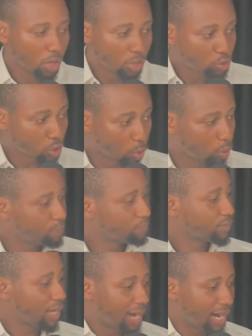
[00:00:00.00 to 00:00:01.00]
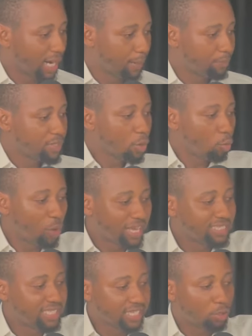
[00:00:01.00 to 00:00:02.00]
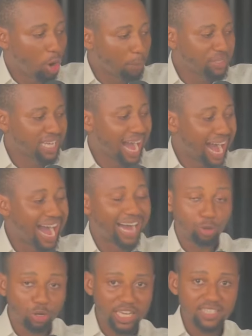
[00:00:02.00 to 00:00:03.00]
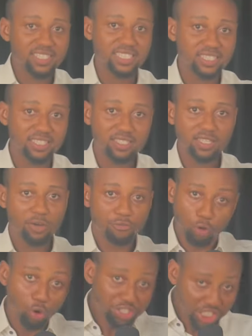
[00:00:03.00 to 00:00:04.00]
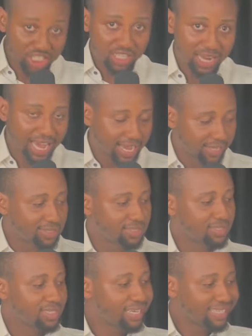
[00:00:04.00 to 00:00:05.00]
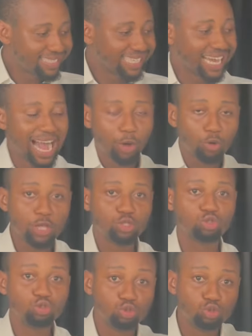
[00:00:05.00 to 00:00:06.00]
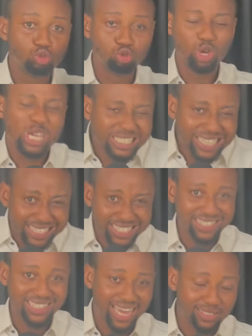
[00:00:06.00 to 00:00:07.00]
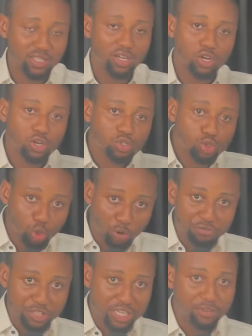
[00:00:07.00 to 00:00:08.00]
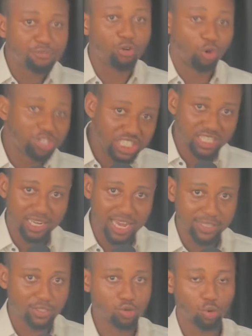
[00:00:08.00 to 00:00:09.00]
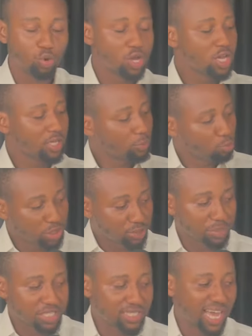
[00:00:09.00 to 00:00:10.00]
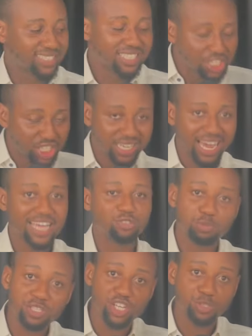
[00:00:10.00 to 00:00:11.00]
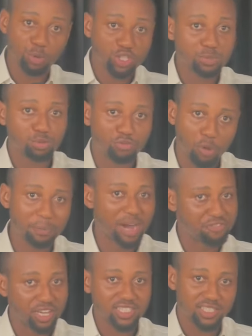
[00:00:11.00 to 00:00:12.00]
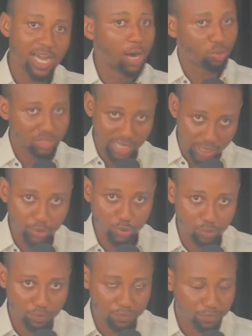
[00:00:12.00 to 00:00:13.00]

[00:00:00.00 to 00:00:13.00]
So when the company are allocating for each client, they are going to do a registered survey for each client. So which means that each client will be responsible for perfecting their own title.